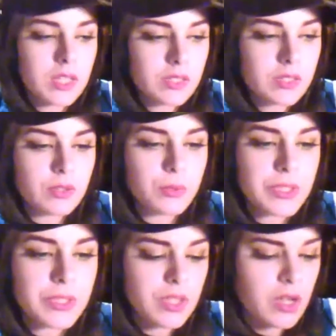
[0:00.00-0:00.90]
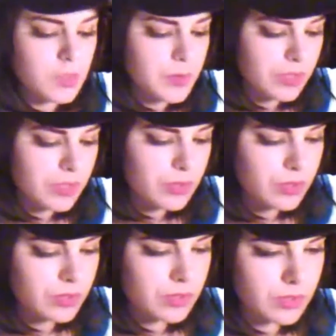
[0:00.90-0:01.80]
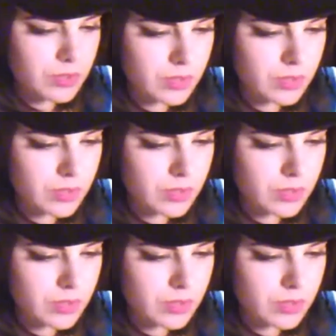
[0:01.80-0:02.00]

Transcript: I think the Norwegian cosplayers could